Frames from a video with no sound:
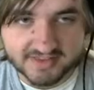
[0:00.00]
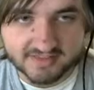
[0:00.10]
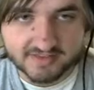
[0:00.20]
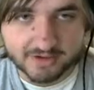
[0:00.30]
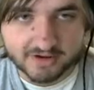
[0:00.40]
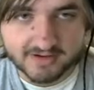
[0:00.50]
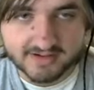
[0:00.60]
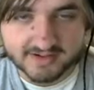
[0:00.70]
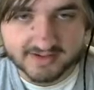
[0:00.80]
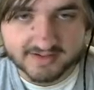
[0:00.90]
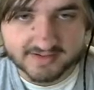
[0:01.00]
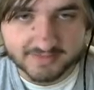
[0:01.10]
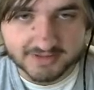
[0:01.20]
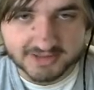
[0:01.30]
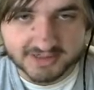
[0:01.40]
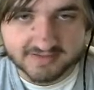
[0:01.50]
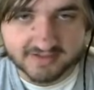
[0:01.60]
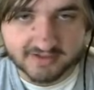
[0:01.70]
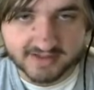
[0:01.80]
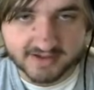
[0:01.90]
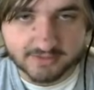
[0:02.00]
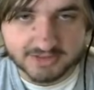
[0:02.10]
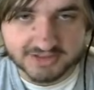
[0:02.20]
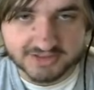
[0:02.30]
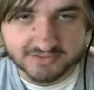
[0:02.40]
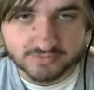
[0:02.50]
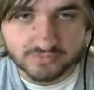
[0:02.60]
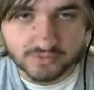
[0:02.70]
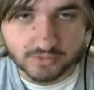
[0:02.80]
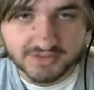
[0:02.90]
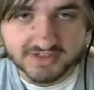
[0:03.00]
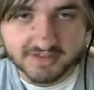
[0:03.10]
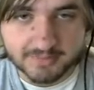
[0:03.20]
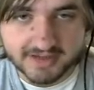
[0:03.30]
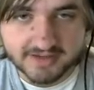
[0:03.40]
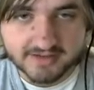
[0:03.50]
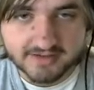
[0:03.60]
smart, especially considering that one just roasted me.